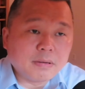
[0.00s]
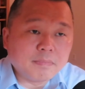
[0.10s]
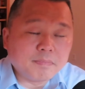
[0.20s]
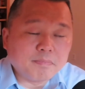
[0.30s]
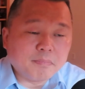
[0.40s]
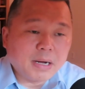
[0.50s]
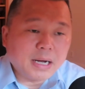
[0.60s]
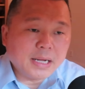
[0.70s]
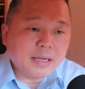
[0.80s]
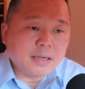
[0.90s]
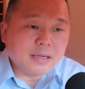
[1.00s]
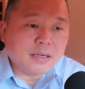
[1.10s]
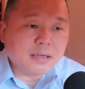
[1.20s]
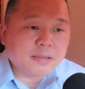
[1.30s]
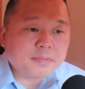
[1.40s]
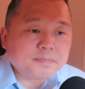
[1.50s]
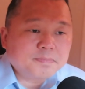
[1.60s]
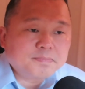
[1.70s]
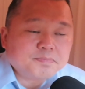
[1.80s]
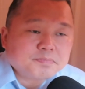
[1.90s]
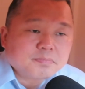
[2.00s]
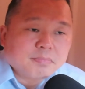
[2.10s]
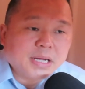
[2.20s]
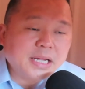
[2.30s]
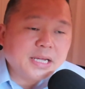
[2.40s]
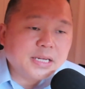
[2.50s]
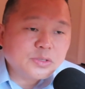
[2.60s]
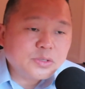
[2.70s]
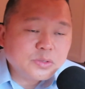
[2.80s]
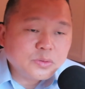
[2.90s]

my uh, my kids